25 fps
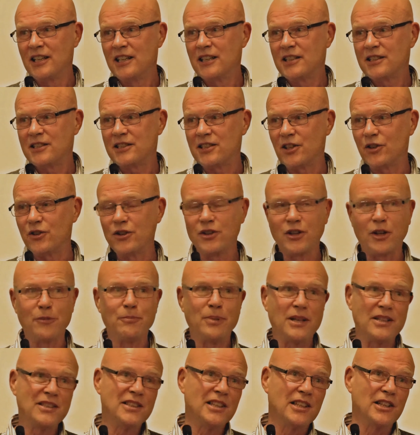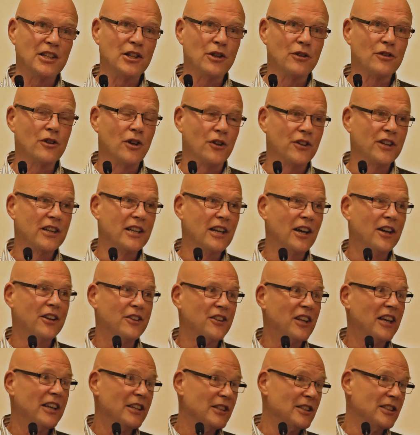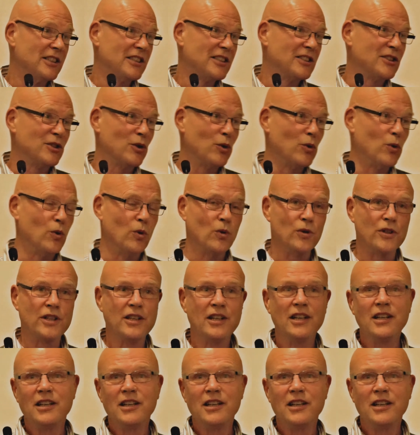So, you know, basically you've got the guy they installed